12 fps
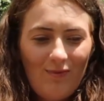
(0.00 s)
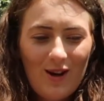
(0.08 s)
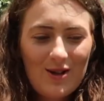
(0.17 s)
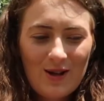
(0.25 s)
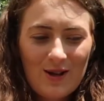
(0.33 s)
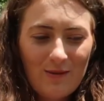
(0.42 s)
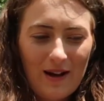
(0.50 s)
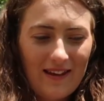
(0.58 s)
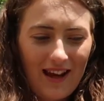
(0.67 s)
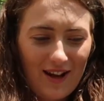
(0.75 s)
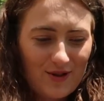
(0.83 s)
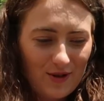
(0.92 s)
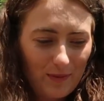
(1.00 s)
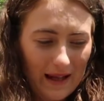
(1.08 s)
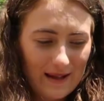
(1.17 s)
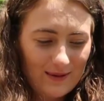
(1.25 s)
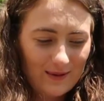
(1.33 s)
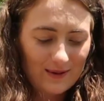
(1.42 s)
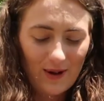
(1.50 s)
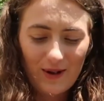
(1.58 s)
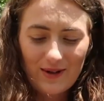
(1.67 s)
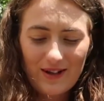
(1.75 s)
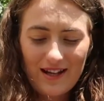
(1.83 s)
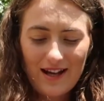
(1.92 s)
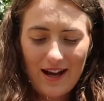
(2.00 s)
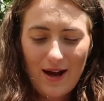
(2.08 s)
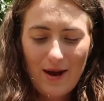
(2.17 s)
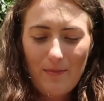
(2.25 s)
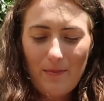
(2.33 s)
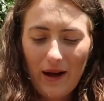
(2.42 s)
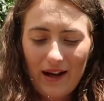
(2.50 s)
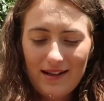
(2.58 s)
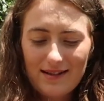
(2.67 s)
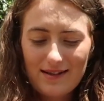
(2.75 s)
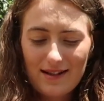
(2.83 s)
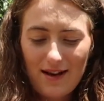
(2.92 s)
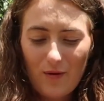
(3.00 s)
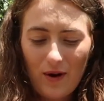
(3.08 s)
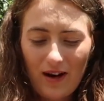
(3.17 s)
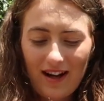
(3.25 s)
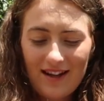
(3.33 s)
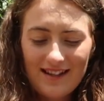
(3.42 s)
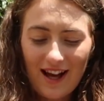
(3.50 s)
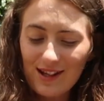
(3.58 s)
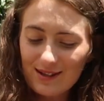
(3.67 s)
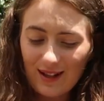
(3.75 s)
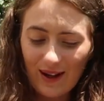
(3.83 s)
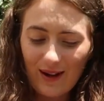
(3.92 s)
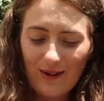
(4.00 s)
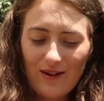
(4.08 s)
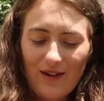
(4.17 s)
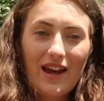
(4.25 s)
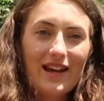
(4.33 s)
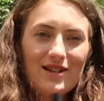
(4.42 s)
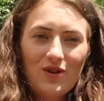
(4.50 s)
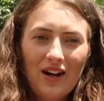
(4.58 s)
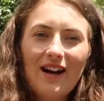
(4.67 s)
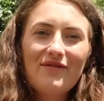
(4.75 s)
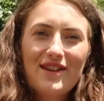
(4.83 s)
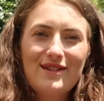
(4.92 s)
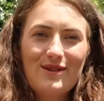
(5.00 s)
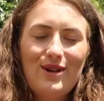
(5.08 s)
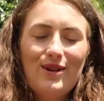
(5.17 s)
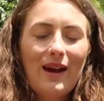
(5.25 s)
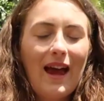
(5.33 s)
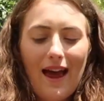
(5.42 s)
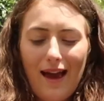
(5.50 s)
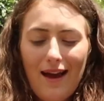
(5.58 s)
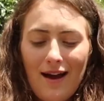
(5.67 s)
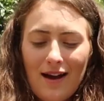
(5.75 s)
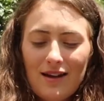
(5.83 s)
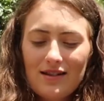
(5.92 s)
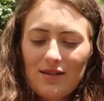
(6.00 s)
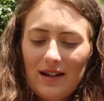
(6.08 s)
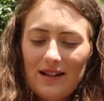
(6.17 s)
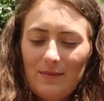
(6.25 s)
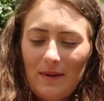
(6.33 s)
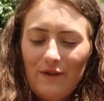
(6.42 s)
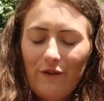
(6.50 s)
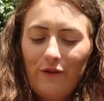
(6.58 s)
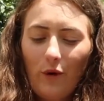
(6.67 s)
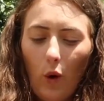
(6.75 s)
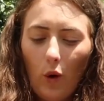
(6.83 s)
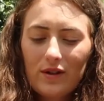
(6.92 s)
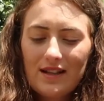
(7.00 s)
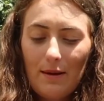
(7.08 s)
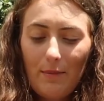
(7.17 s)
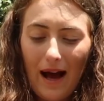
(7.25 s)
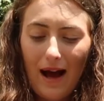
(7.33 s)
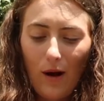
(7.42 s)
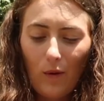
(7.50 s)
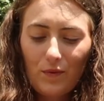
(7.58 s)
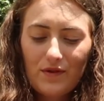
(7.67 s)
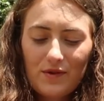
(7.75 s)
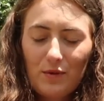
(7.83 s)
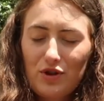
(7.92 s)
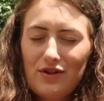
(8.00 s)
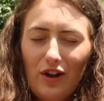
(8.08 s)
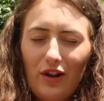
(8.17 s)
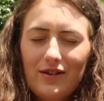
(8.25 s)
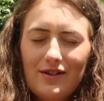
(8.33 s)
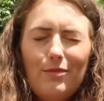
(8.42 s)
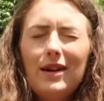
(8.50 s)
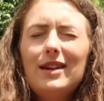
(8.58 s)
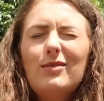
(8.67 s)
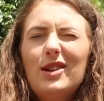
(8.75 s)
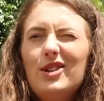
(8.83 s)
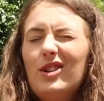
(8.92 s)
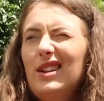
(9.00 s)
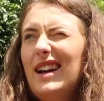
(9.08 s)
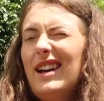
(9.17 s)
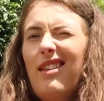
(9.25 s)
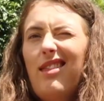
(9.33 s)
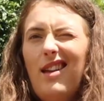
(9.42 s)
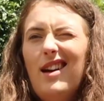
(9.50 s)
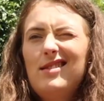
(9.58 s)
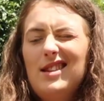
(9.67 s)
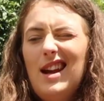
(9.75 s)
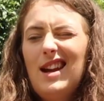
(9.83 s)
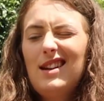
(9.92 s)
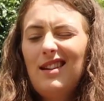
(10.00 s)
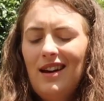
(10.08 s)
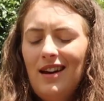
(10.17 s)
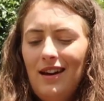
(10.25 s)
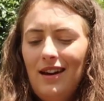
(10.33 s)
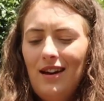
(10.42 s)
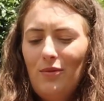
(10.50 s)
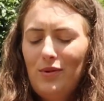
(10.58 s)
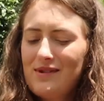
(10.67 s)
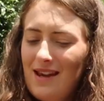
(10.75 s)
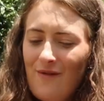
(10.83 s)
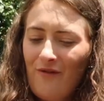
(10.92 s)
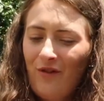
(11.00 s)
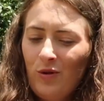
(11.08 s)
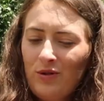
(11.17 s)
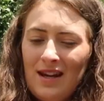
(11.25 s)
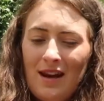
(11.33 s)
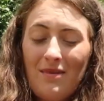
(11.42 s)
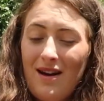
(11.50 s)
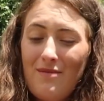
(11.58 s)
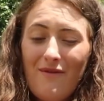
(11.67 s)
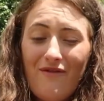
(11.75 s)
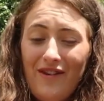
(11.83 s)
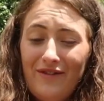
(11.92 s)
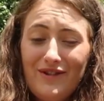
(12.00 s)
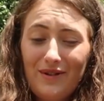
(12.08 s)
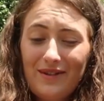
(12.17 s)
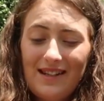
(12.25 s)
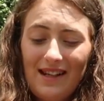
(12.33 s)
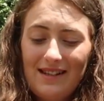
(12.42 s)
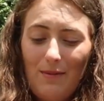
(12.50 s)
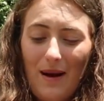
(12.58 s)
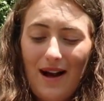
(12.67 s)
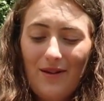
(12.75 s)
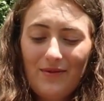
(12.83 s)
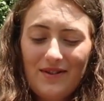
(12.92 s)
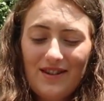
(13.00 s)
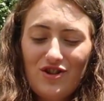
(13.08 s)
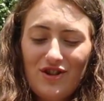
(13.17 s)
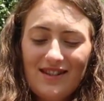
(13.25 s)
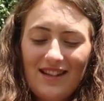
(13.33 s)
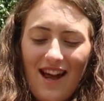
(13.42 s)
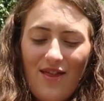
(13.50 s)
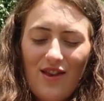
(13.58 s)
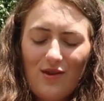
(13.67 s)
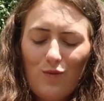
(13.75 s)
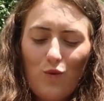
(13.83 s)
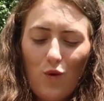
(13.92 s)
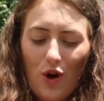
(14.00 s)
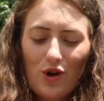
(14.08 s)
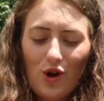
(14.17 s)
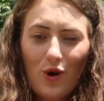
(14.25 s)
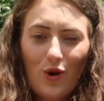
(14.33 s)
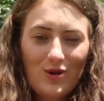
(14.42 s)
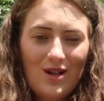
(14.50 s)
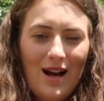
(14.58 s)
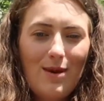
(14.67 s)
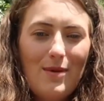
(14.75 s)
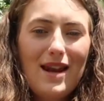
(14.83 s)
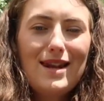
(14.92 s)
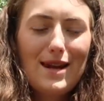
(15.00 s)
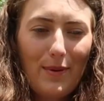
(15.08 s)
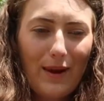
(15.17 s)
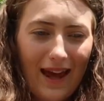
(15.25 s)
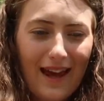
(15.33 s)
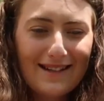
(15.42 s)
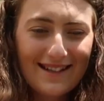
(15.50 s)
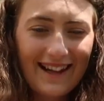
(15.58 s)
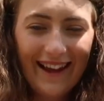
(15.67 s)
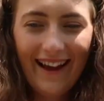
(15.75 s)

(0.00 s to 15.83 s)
I don't know where the actual pencil's gone, but when I tell you, they did not have this in the UK, so I spent £40, which is a lot of money when you're like 13. Was it even 40? It might have been 50 or 60 pounds just to get this one goddamn lip kit.